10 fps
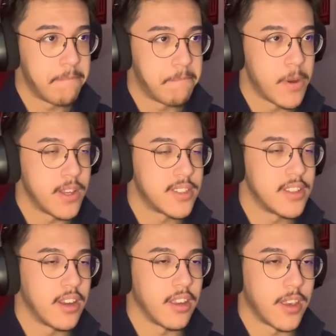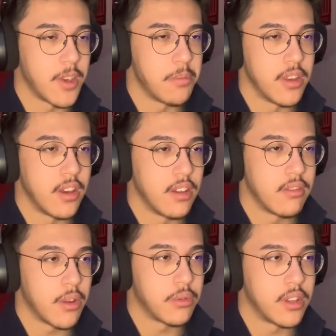But he's not him yet. I
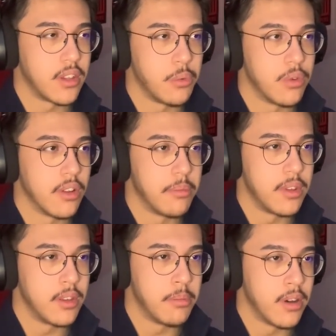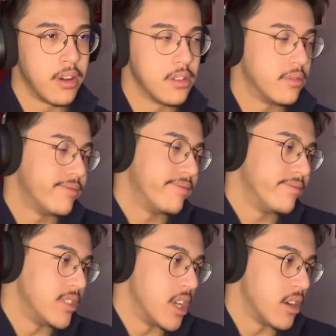don't think he will be, but
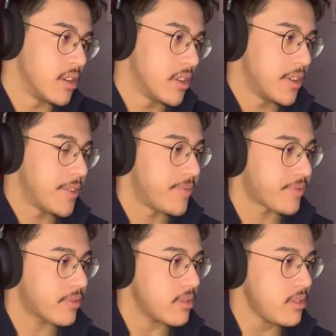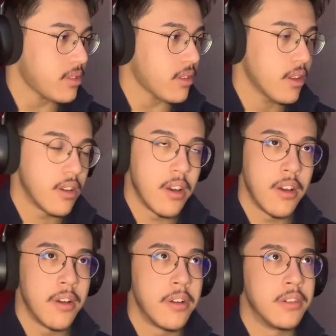yeah.
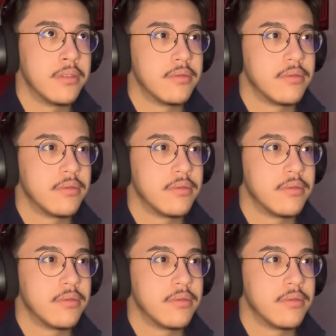Um,